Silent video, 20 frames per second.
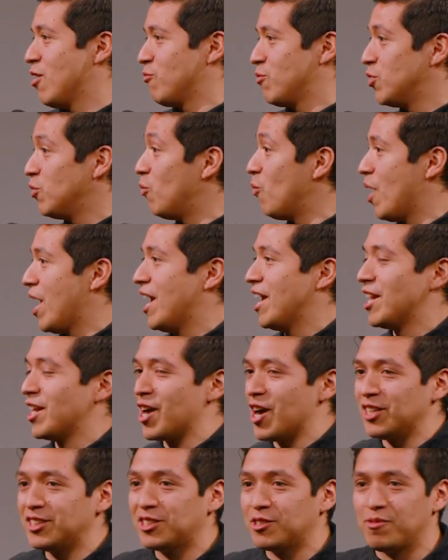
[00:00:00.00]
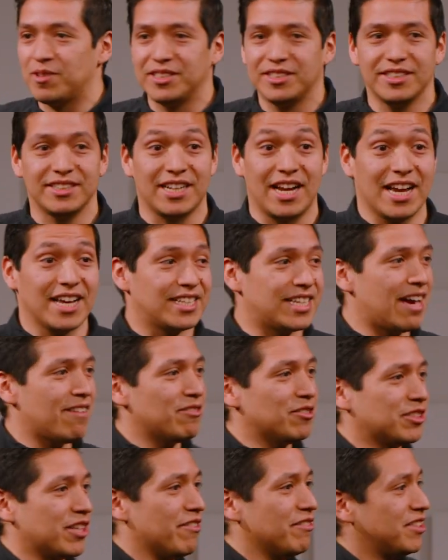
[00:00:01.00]
real weight and consequences, and I get to
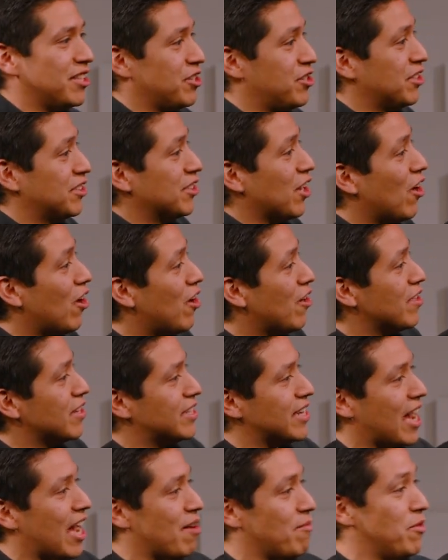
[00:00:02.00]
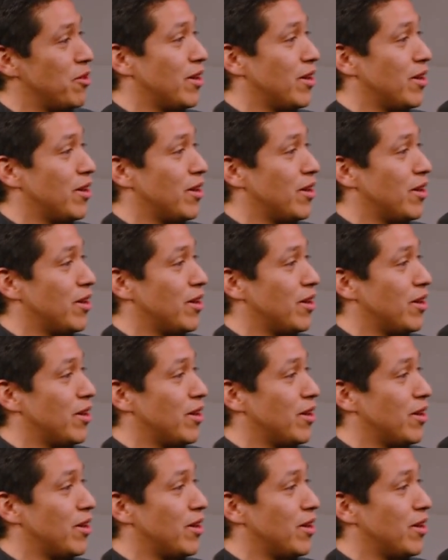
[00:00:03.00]
have those conversations all the time.